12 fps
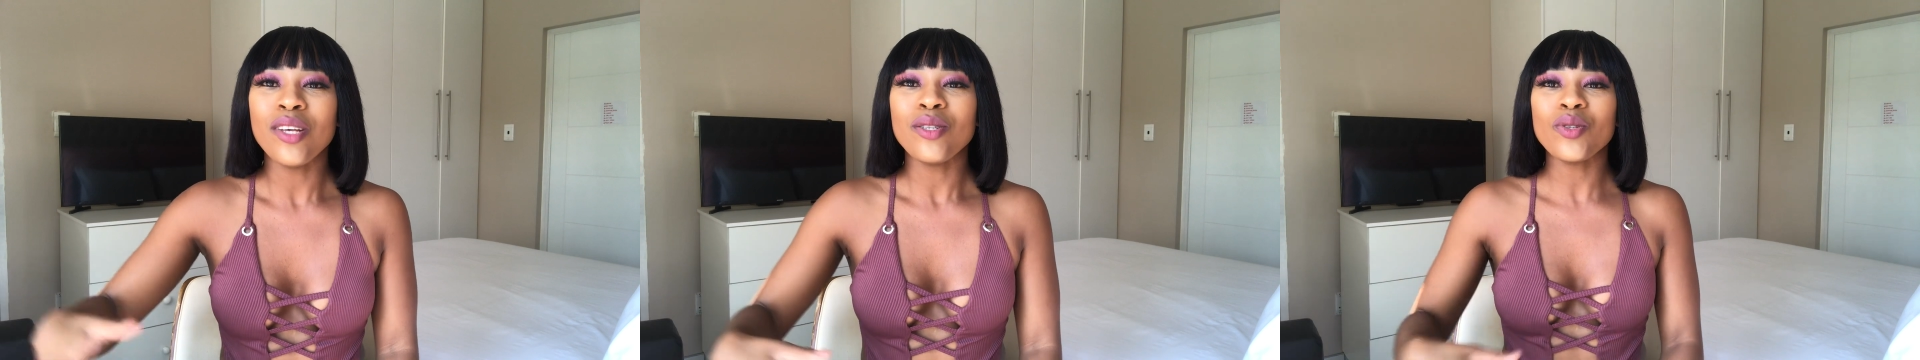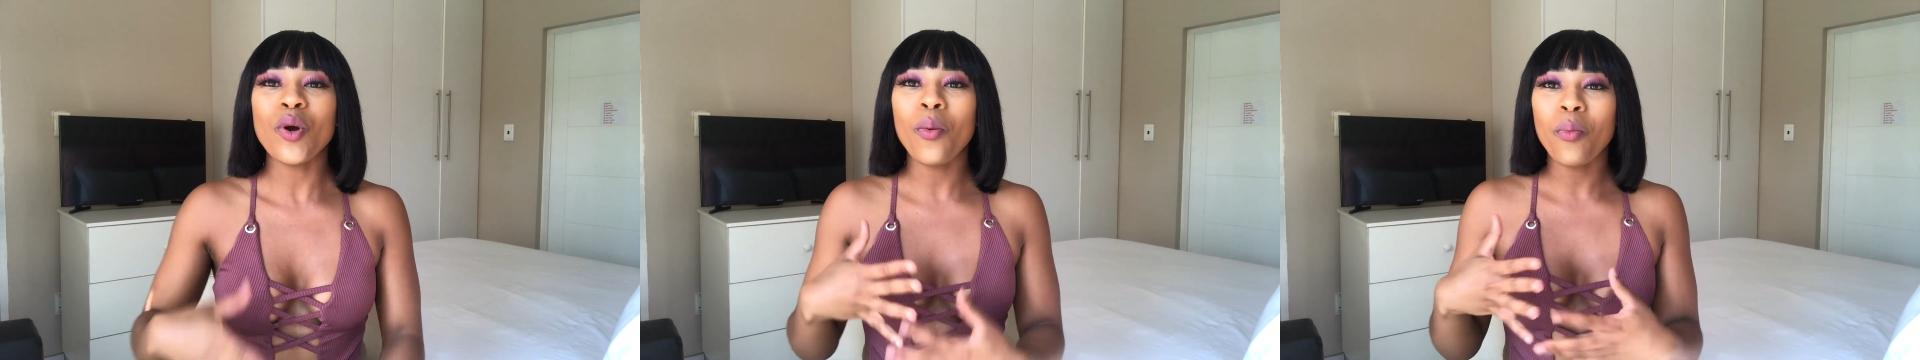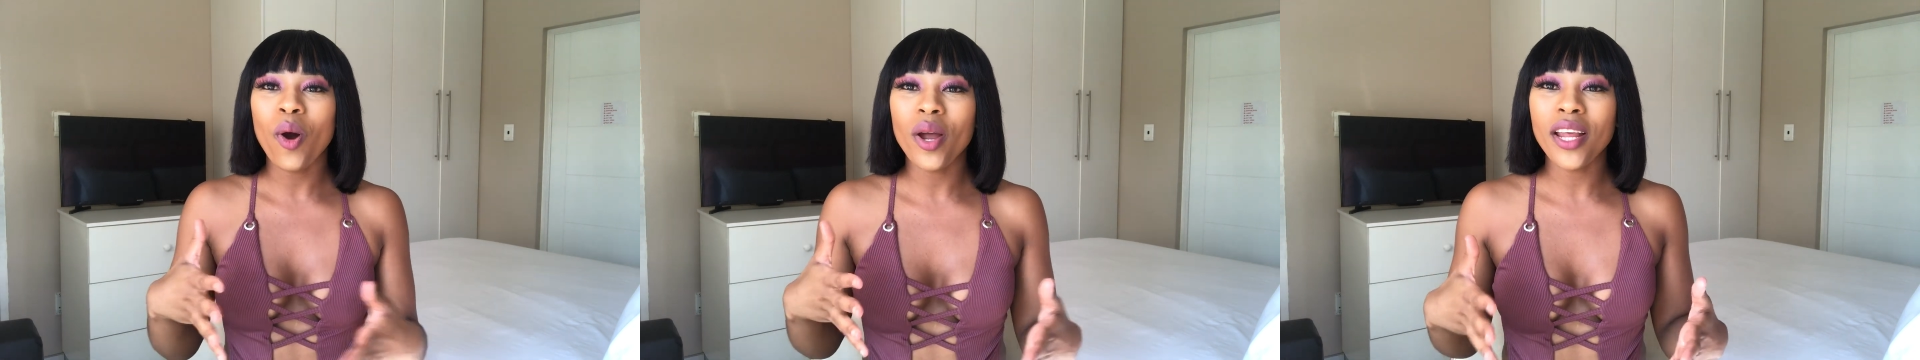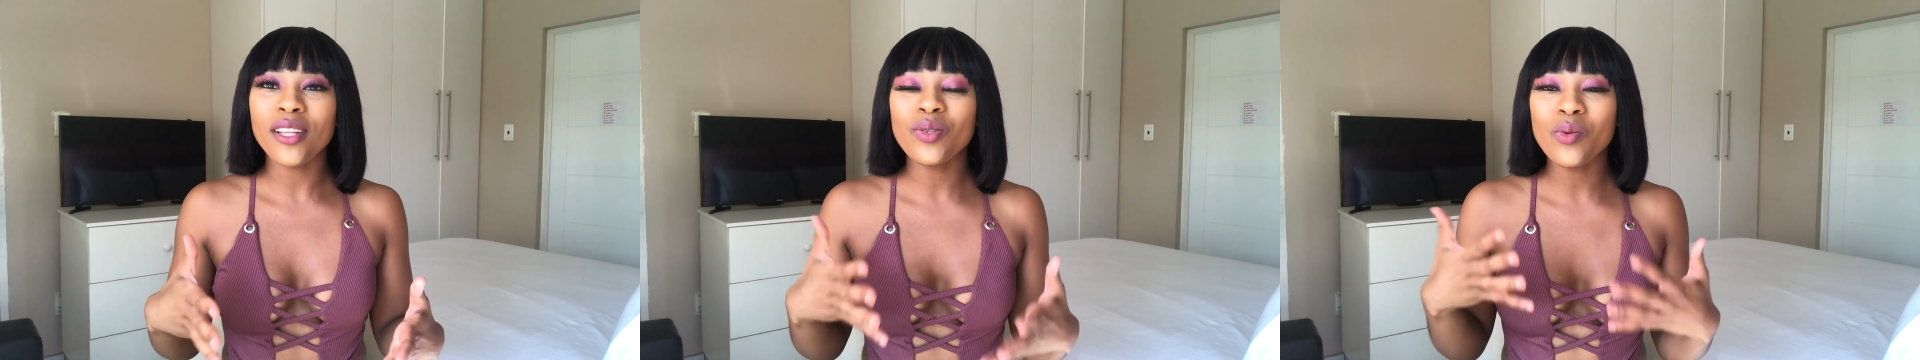So
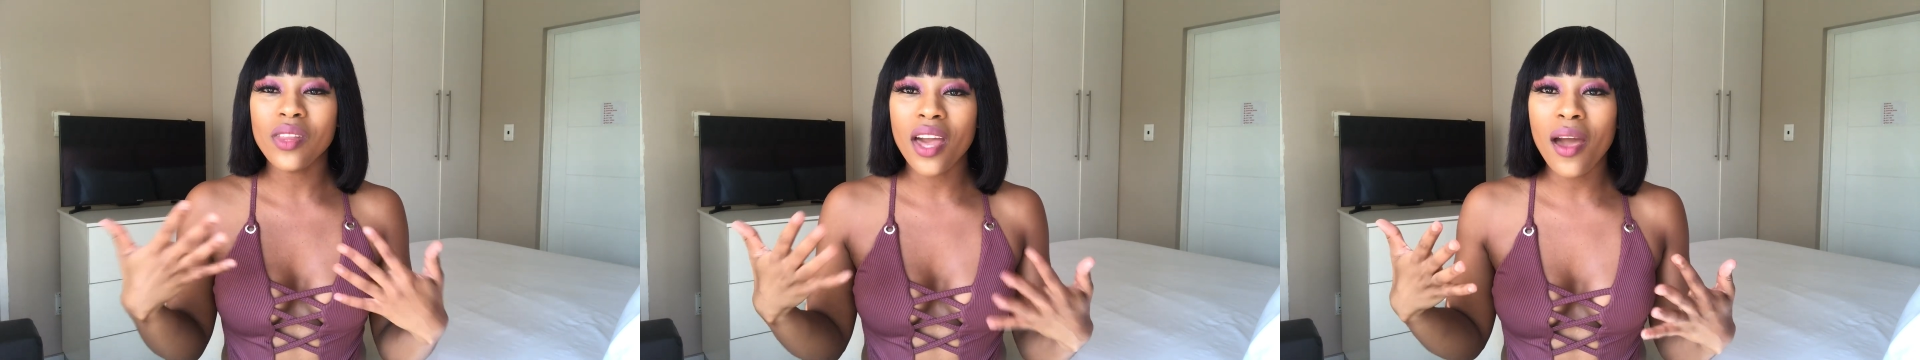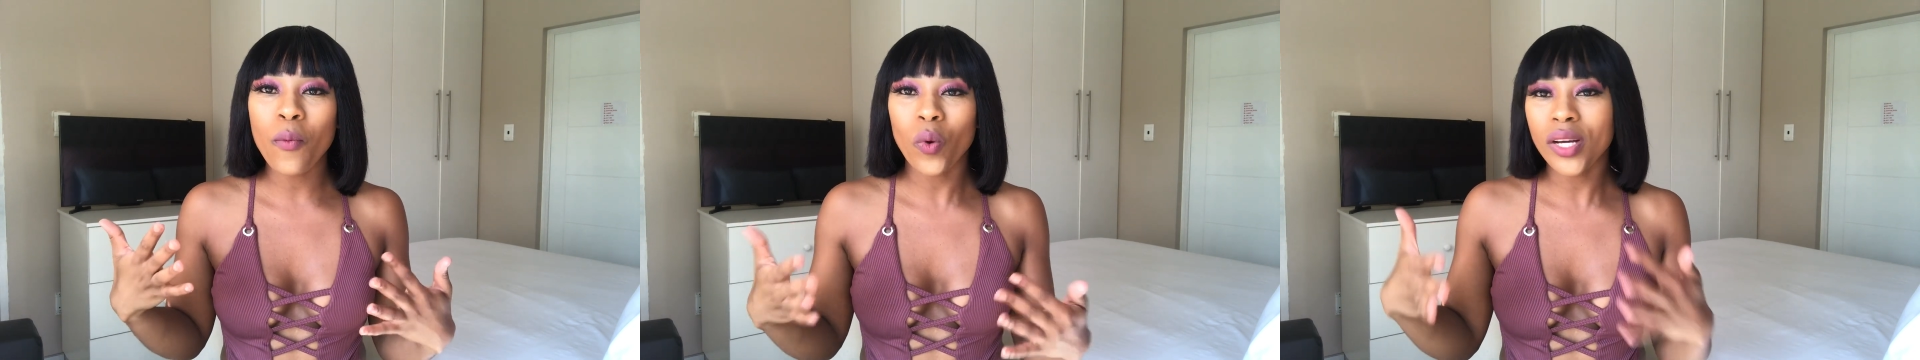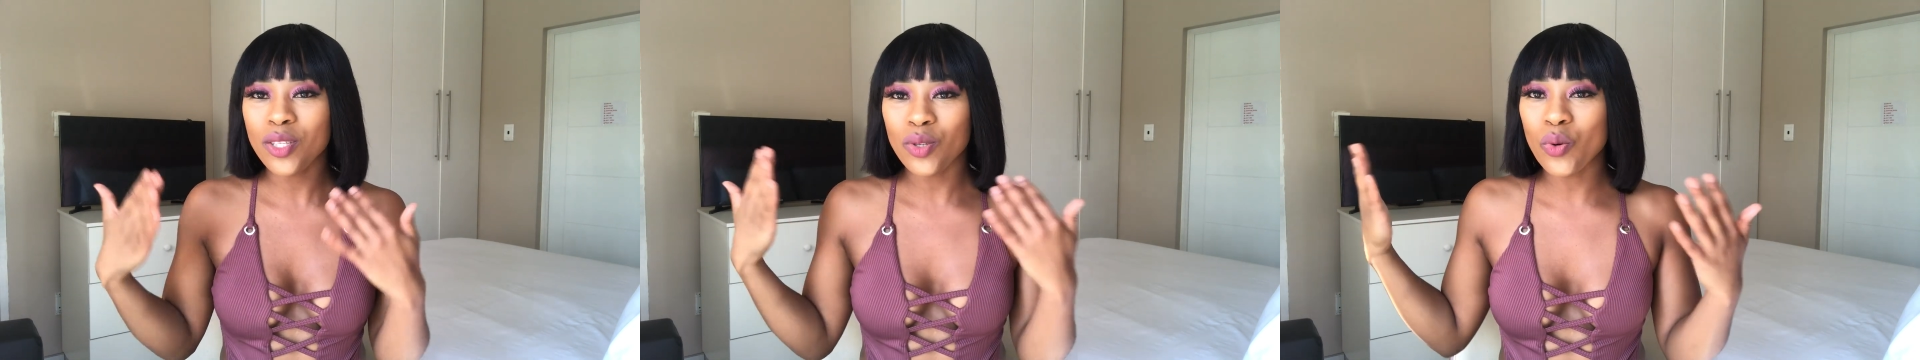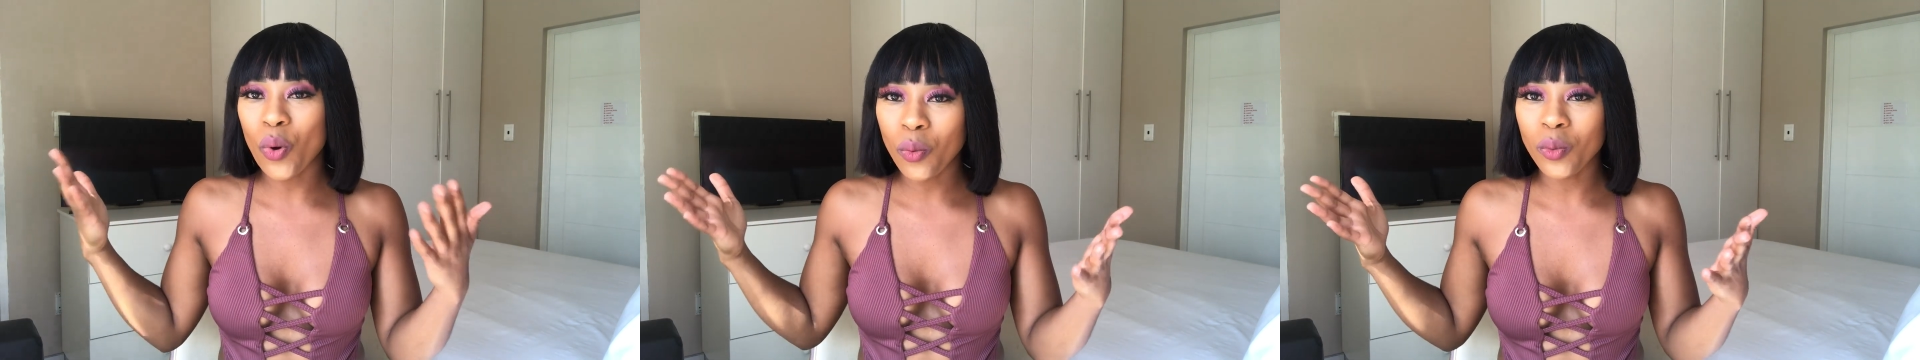bona, to them, what's
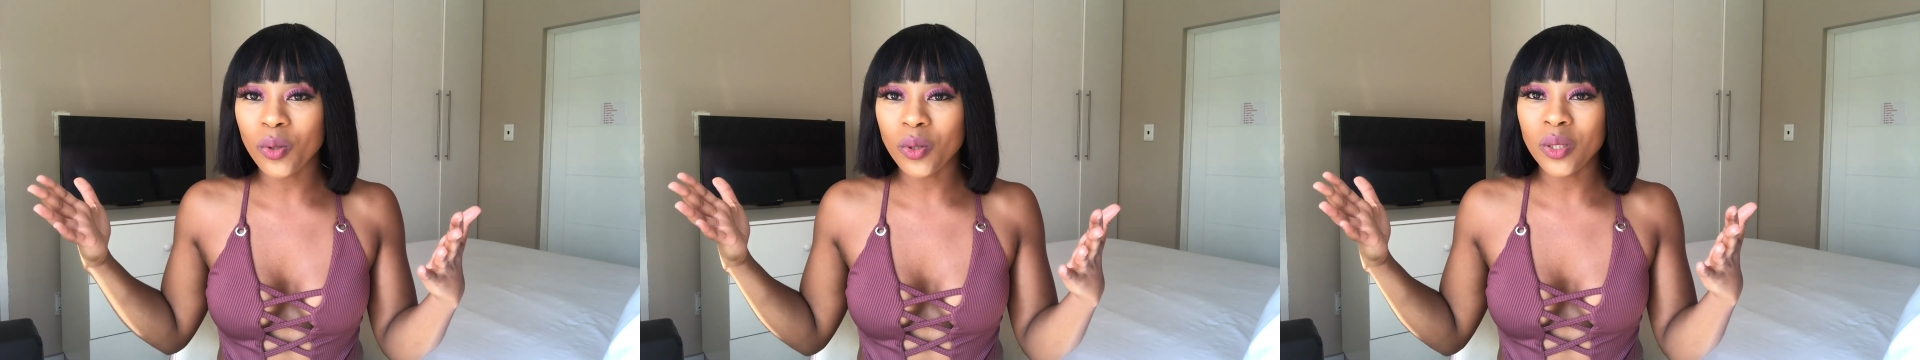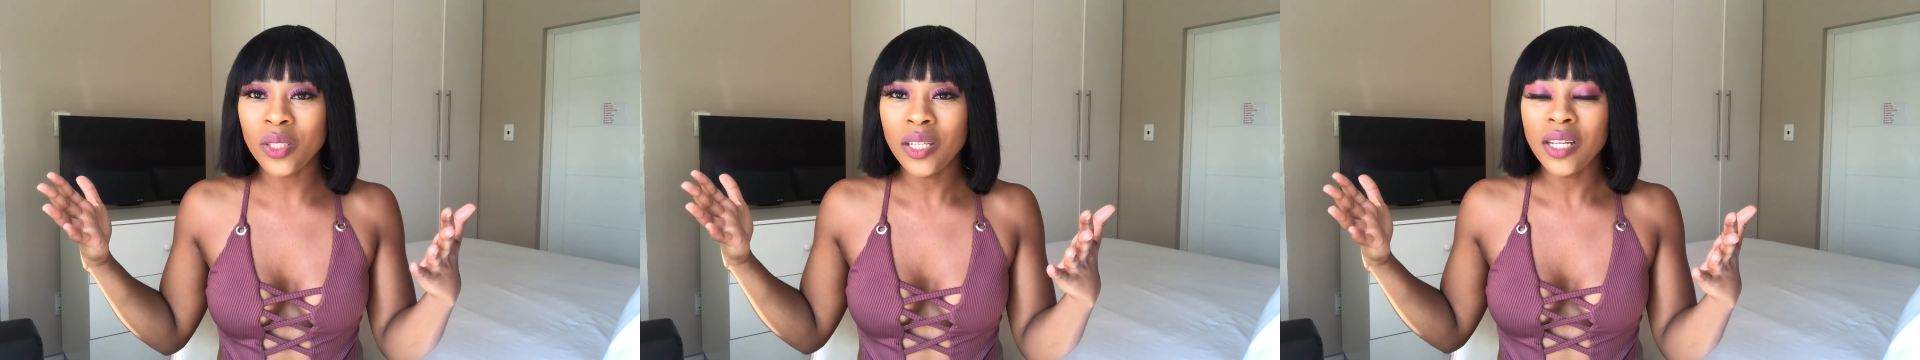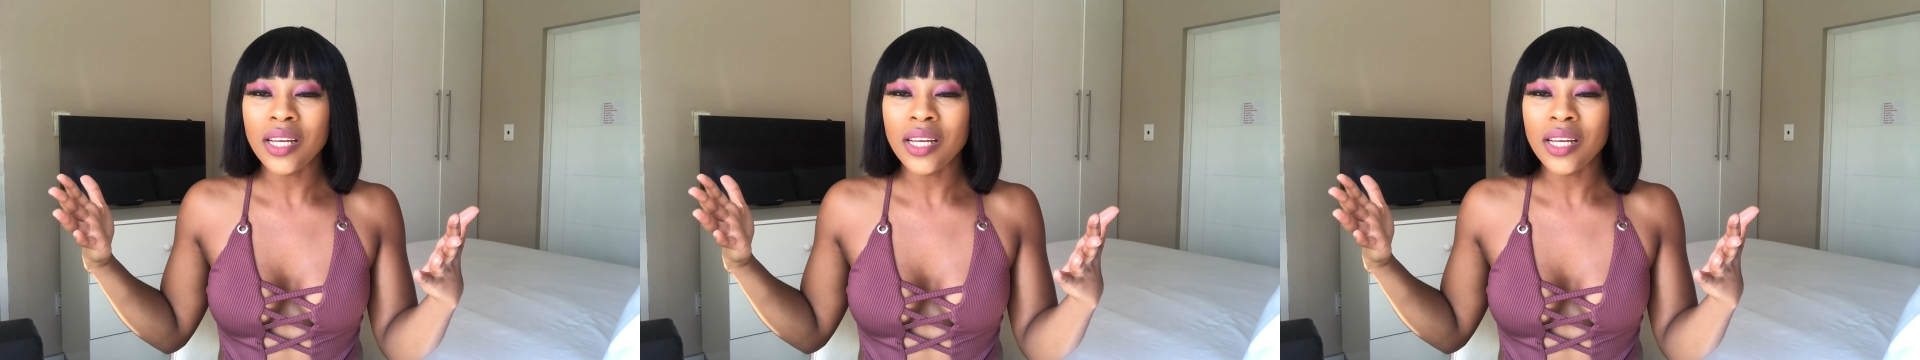normal